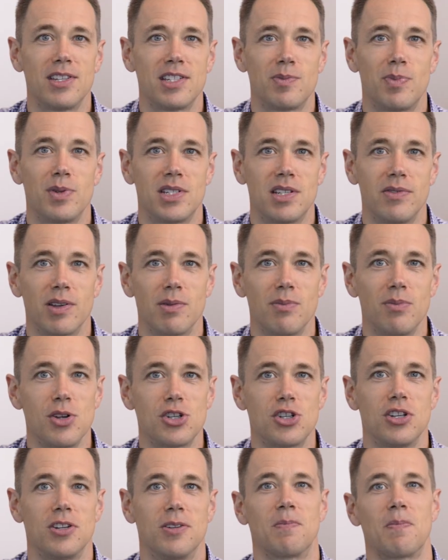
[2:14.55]
this specific
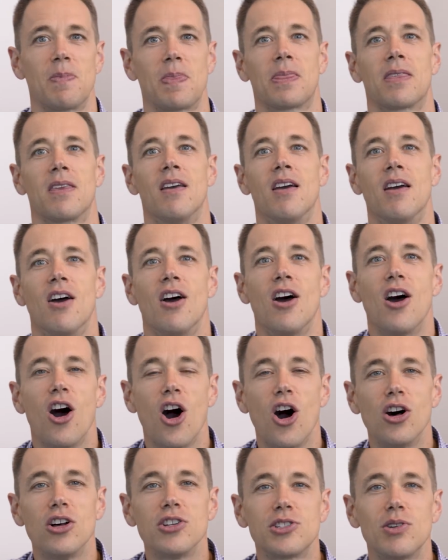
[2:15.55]
mission.
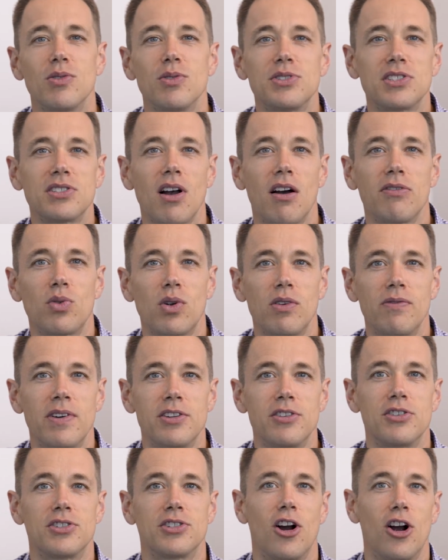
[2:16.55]
Also, software
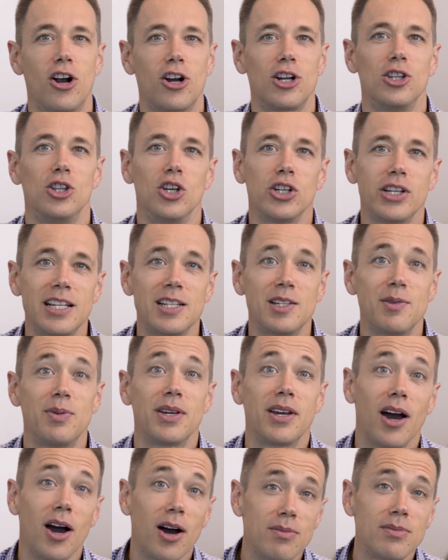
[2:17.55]
vendors aren't looking to
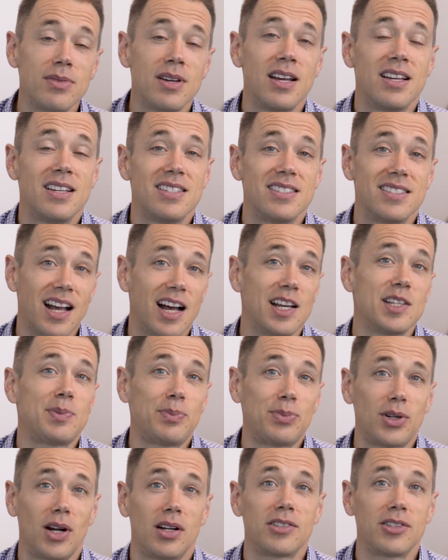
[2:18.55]
become SaaS
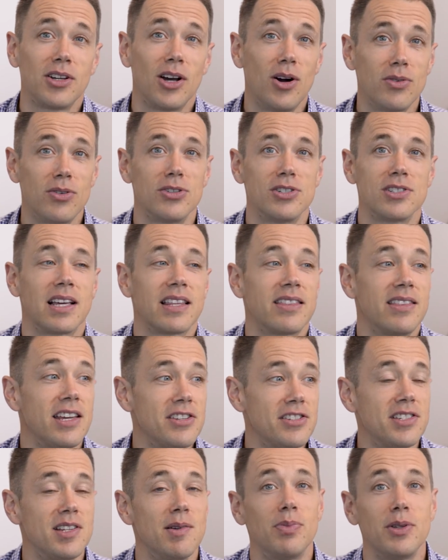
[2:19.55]
product owners. Like they
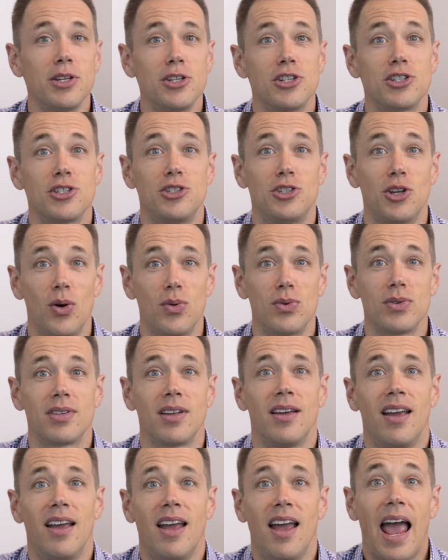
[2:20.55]
simply just don't
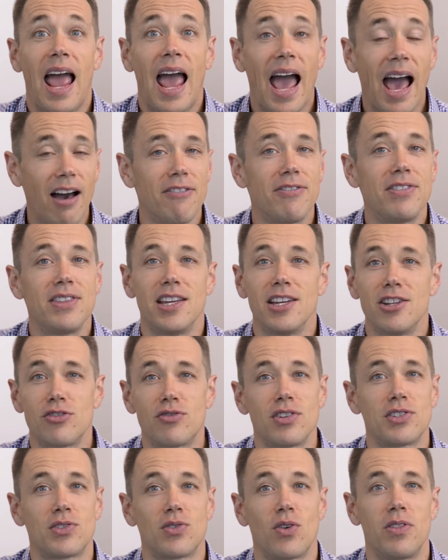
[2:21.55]
have the
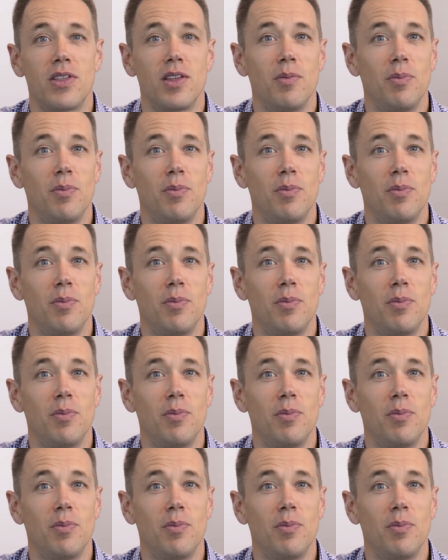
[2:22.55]
interest or the